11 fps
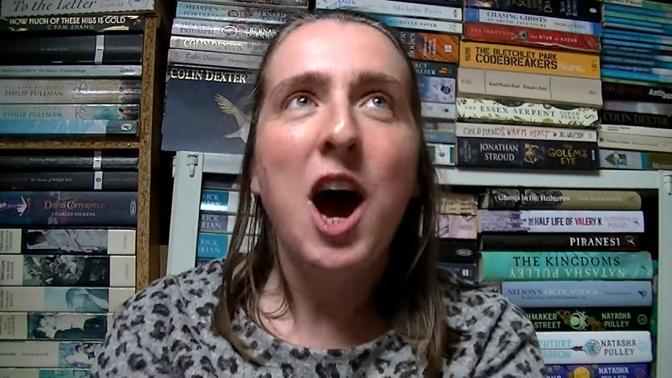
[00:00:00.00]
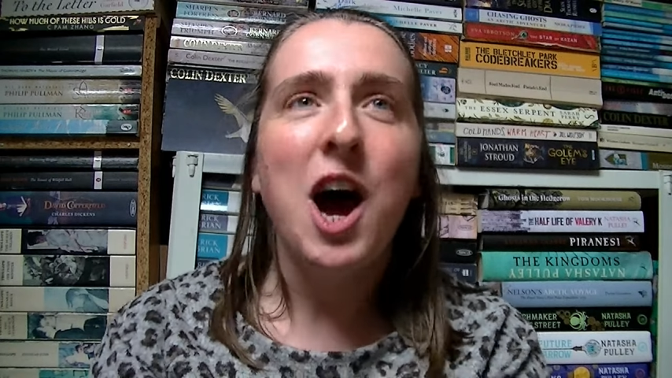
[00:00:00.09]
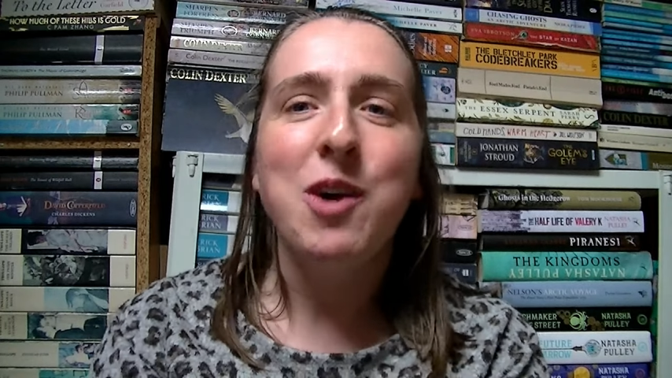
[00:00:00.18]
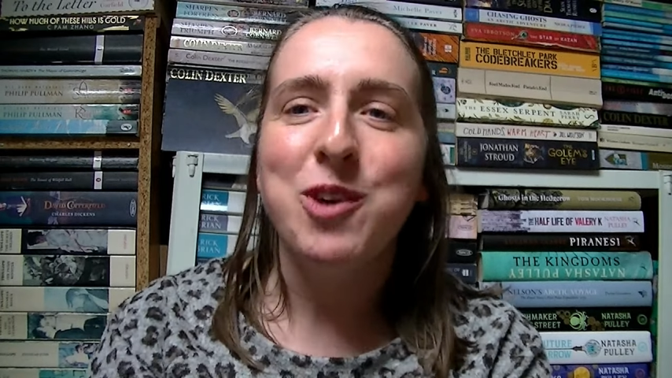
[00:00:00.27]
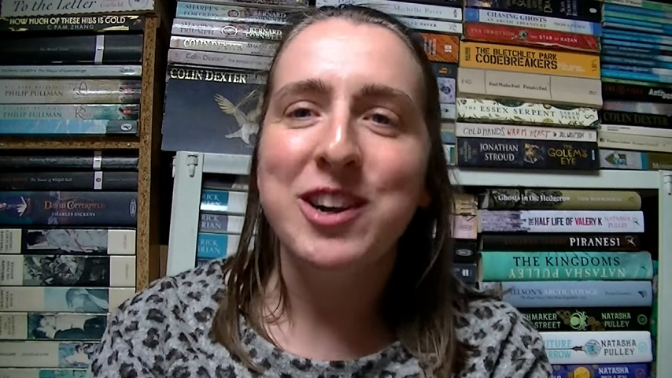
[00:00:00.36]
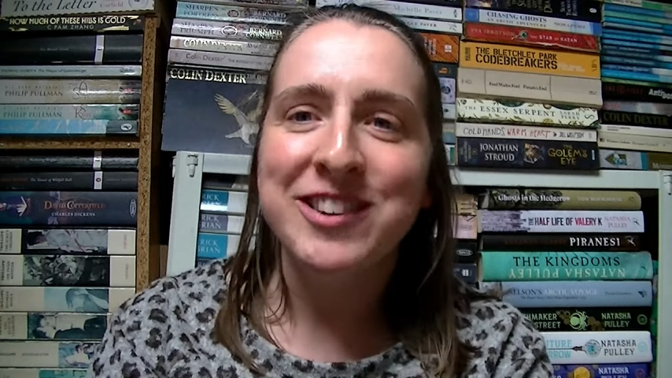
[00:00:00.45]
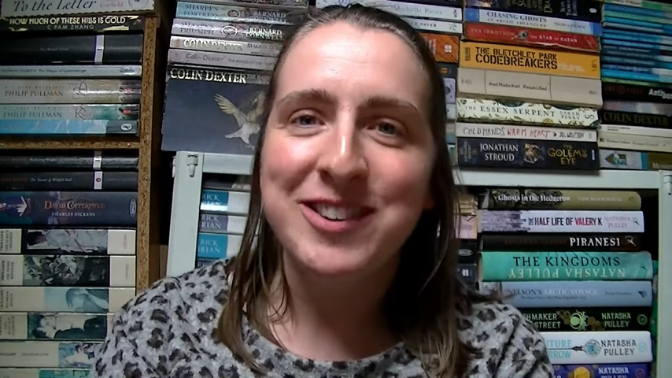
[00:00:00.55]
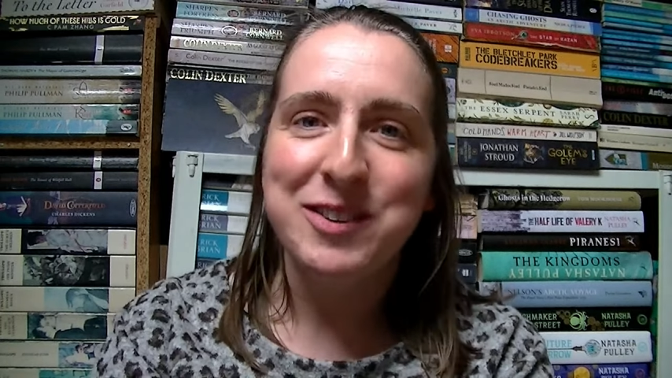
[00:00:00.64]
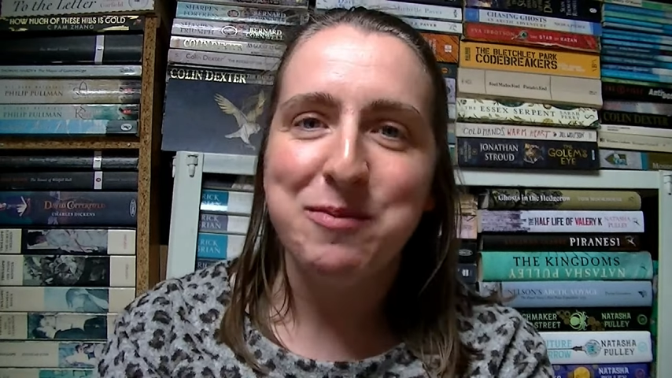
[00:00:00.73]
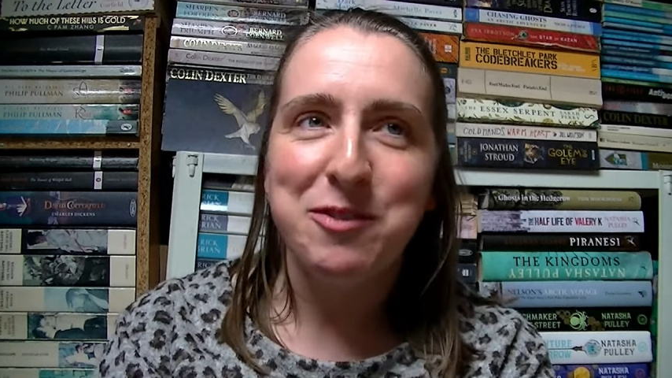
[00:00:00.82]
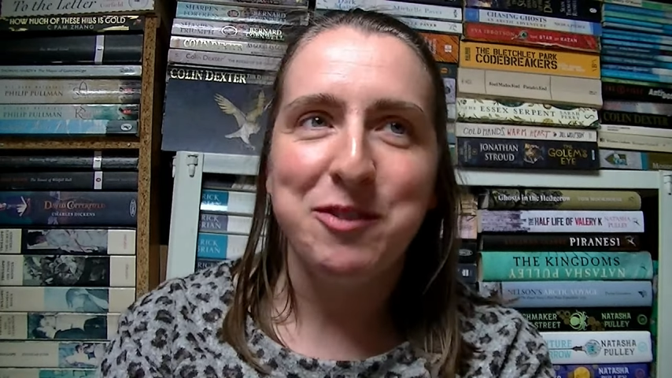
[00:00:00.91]
I watched
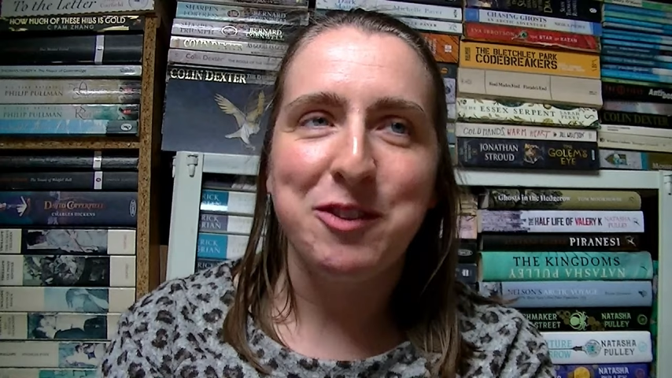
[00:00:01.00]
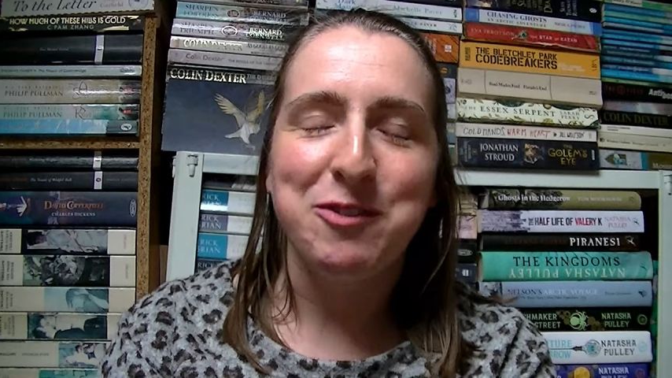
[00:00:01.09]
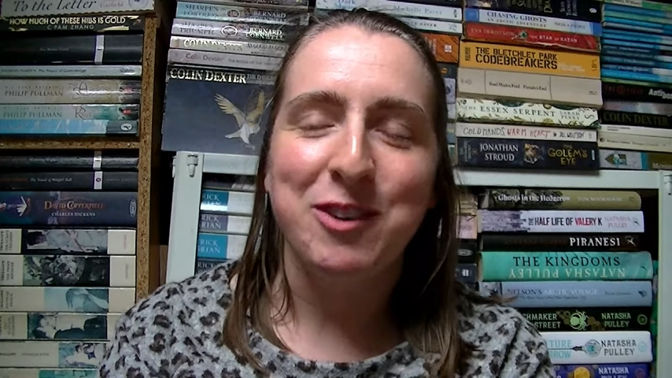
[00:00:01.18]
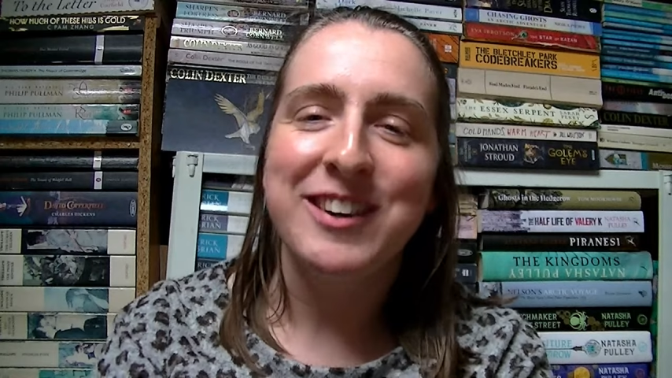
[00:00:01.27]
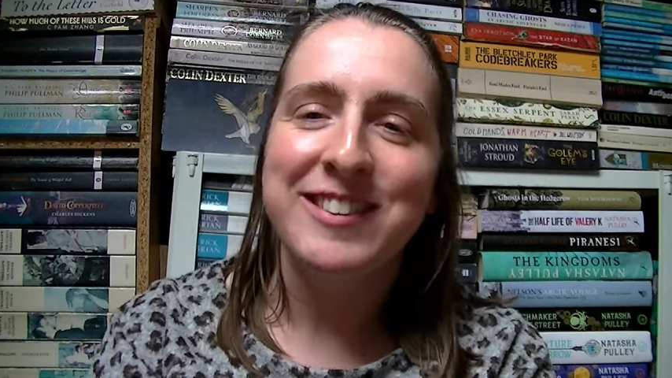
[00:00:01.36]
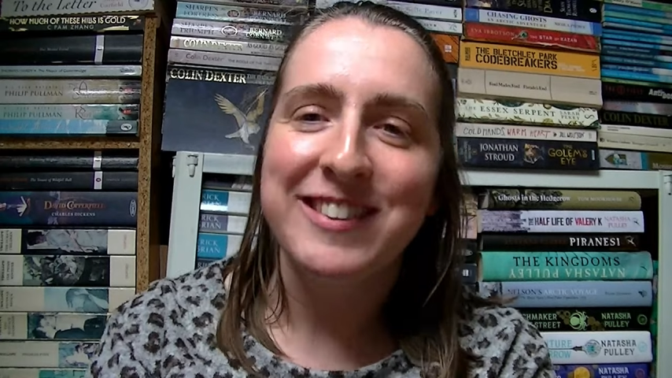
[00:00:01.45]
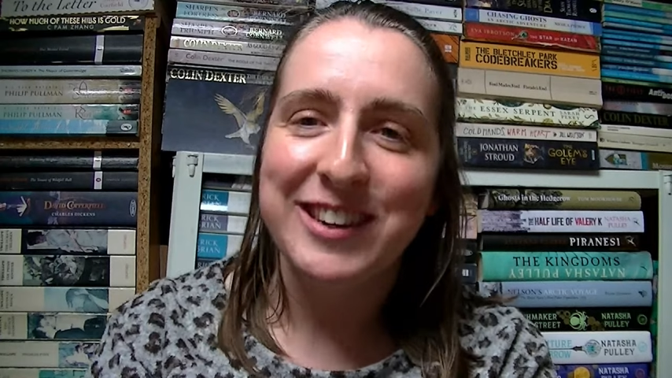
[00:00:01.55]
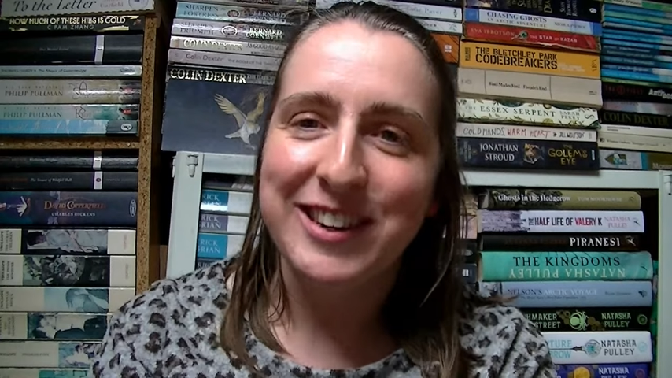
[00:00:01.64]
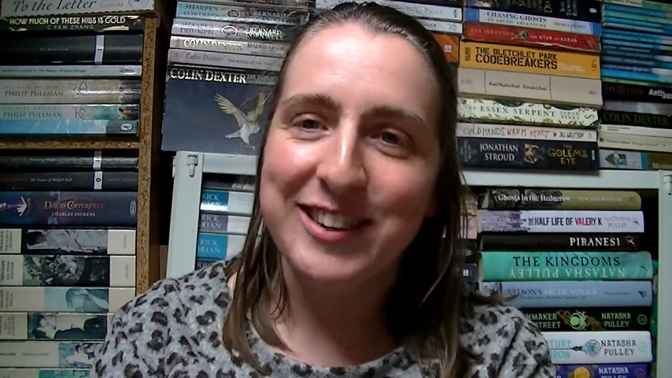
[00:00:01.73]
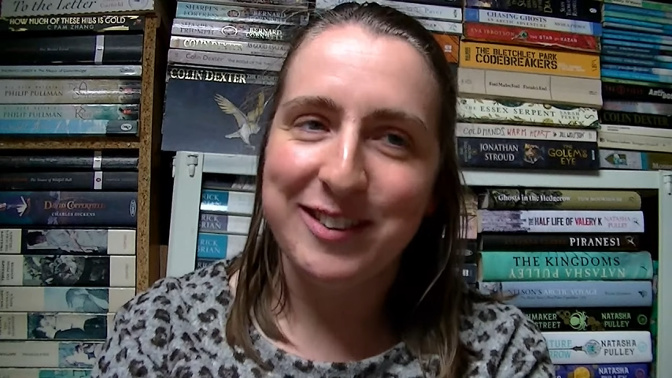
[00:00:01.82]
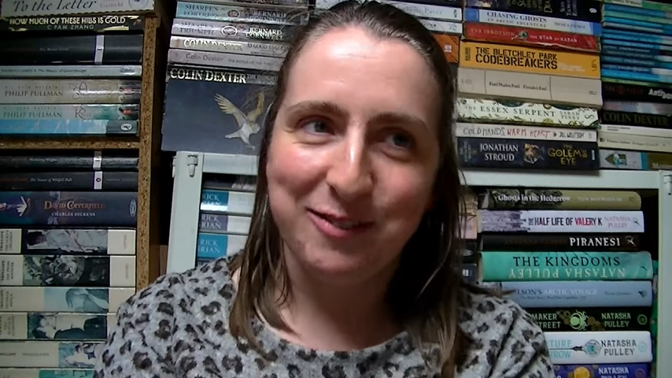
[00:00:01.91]
some of the first
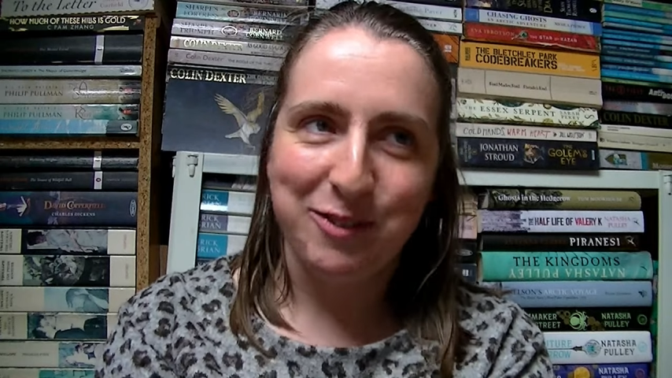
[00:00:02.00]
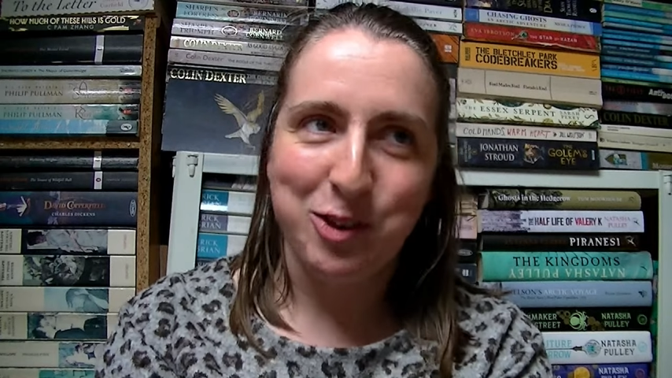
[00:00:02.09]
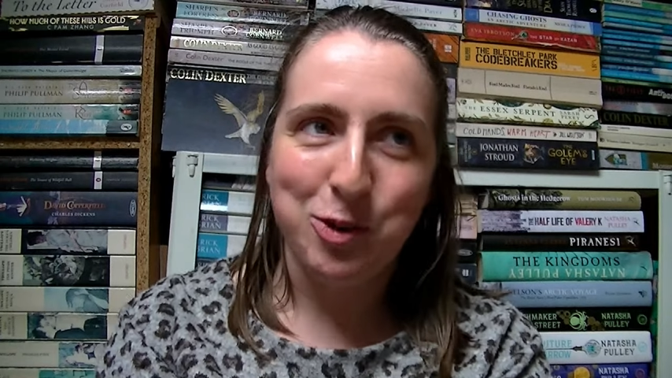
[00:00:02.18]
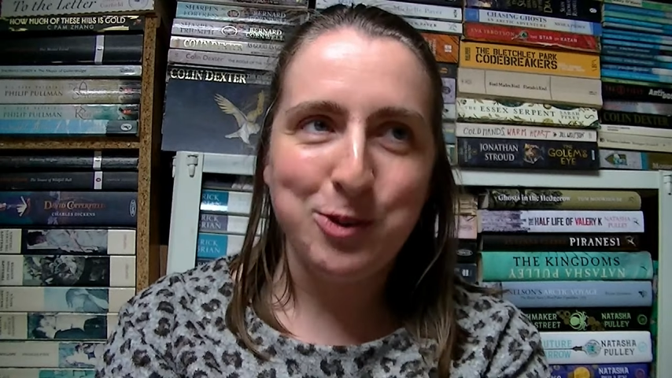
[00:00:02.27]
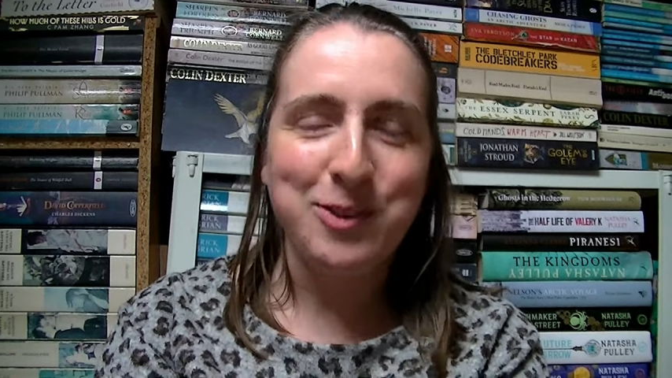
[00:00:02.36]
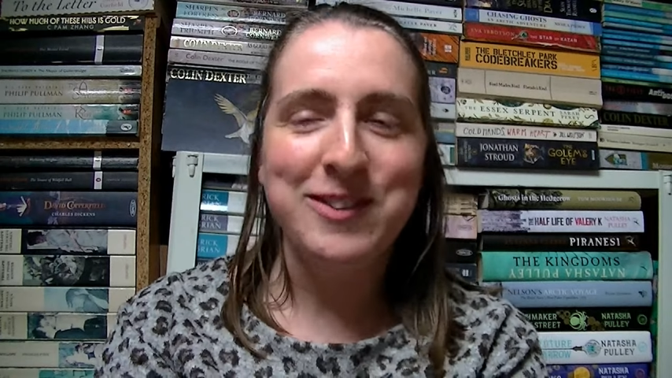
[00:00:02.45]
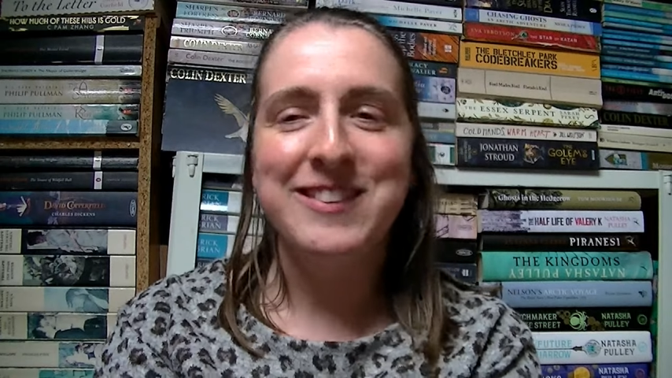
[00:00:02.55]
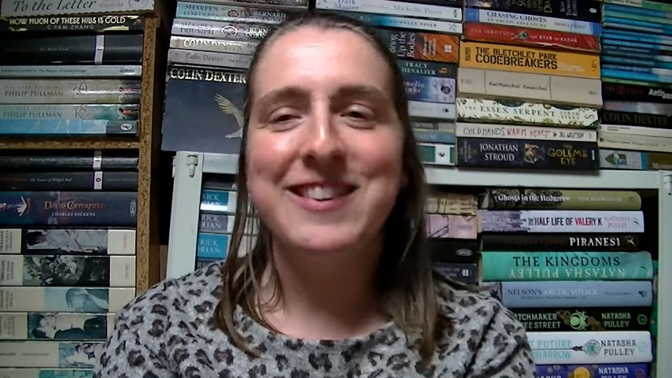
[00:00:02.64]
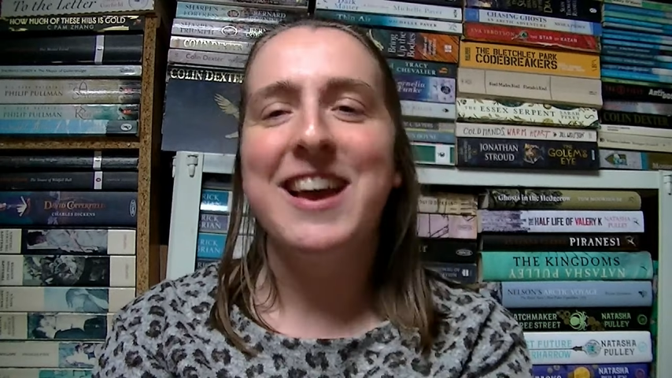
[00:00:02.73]
series of Ghosts